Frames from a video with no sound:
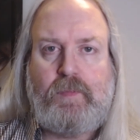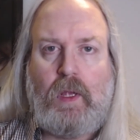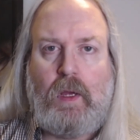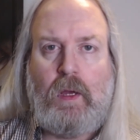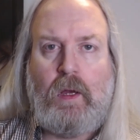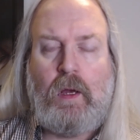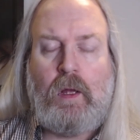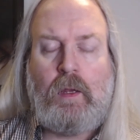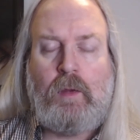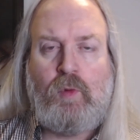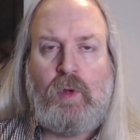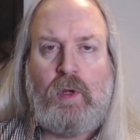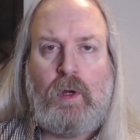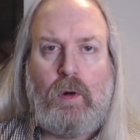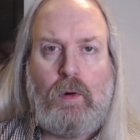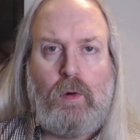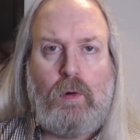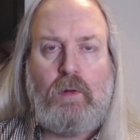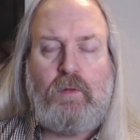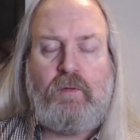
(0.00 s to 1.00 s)
And we
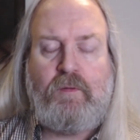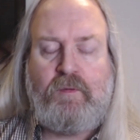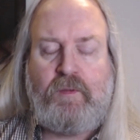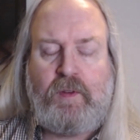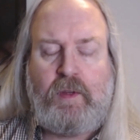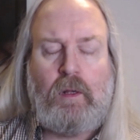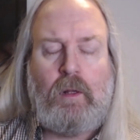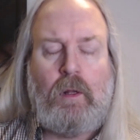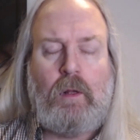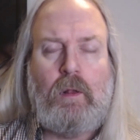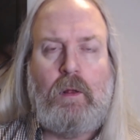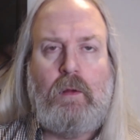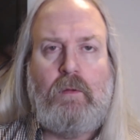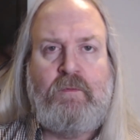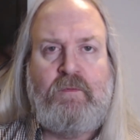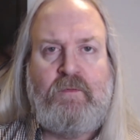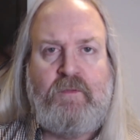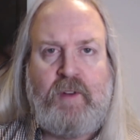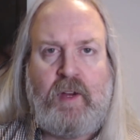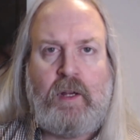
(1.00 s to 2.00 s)
all feel
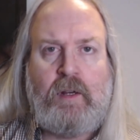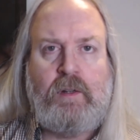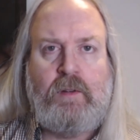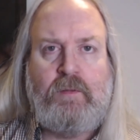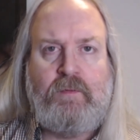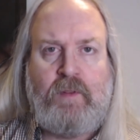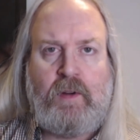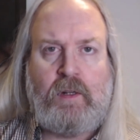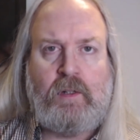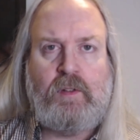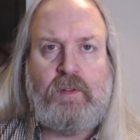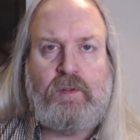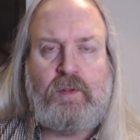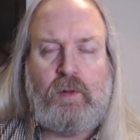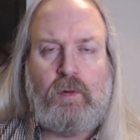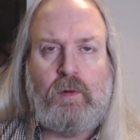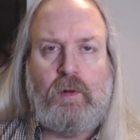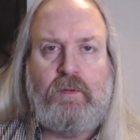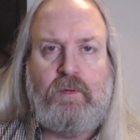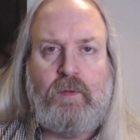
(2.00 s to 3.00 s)
very, very
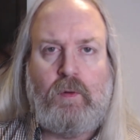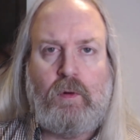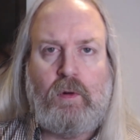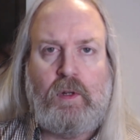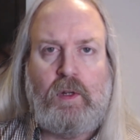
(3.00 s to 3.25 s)
sorry for